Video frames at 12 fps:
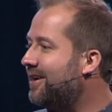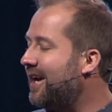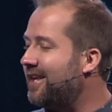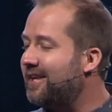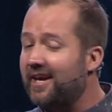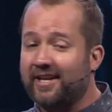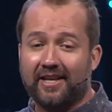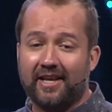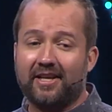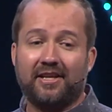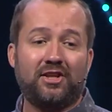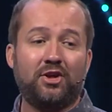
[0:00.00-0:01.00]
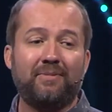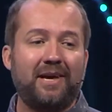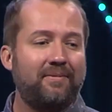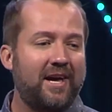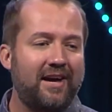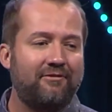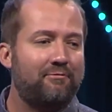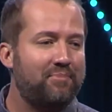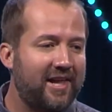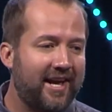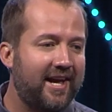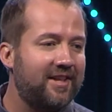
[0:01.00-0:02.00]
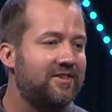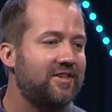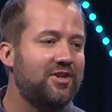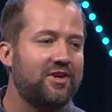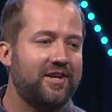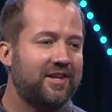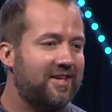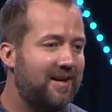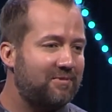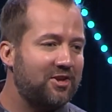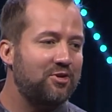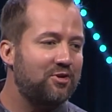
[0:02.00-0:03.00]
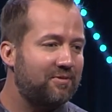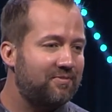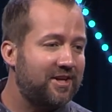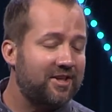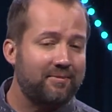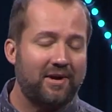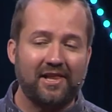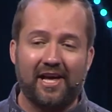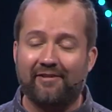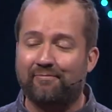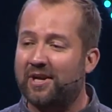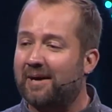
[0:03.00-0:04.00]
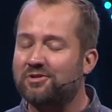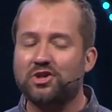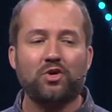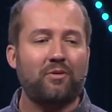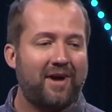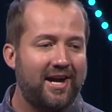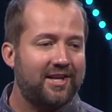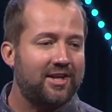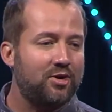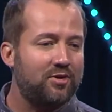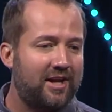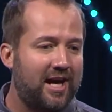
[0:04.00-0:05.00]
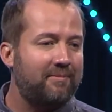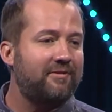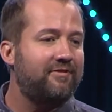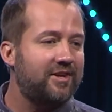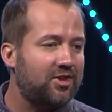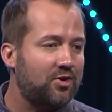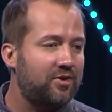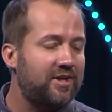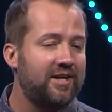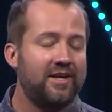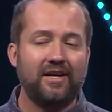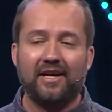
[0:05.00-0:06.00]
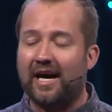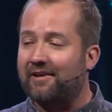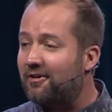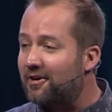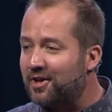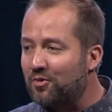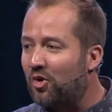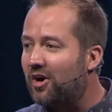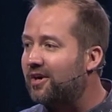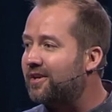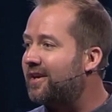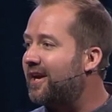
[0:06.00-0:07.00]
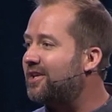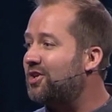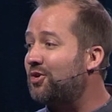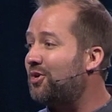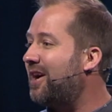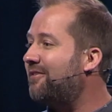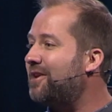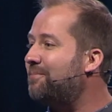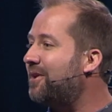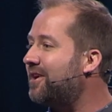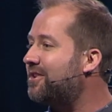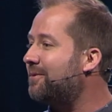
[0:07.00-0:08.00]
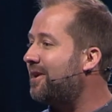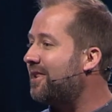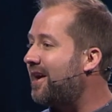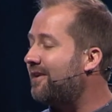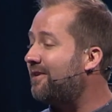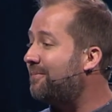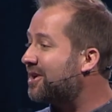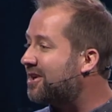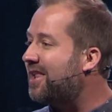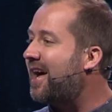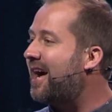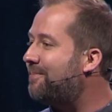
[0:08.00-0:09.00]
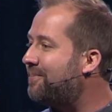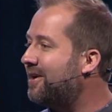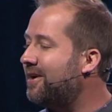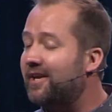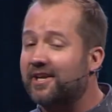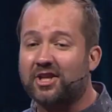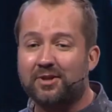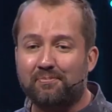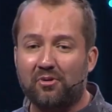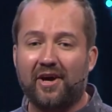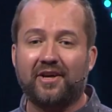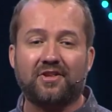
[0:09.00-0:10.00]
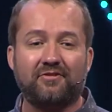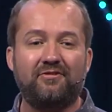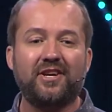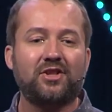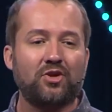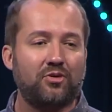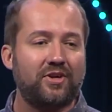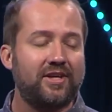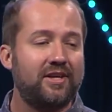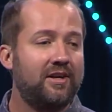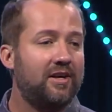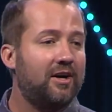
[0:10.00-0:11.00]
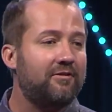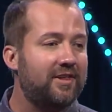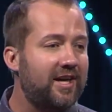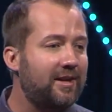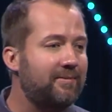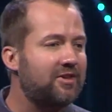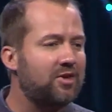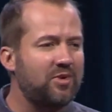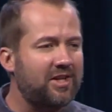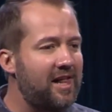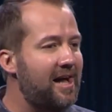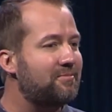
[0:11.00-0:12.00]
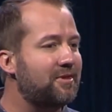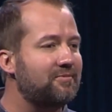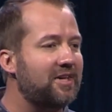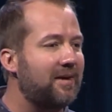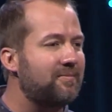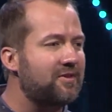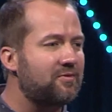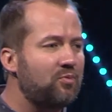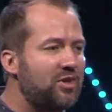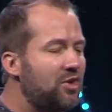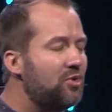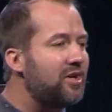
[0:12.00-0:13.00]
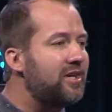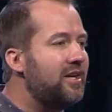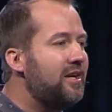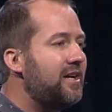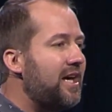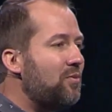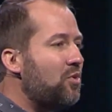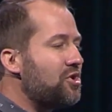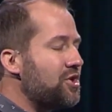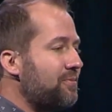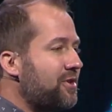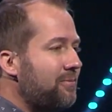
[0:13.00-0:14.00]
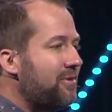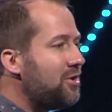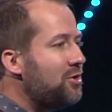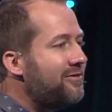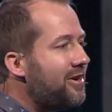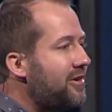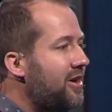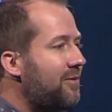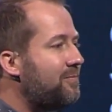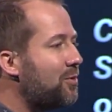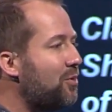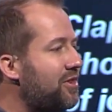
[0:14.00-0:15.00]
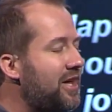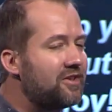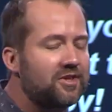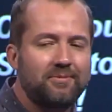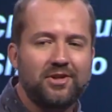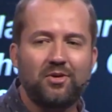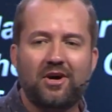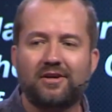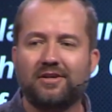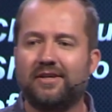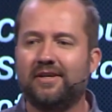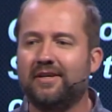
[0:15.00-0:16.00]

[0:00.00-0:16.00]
And, and you may have plans and you're going to attempt to do some things in my life, but I'm just reminding you that I'm in victory. I've already won, and you don't have any place in my life. I'm going to clap and express victory over the enemy. So we clap sometimes. We do it in worship. Some of you are very comfortable with that, some of you aren't.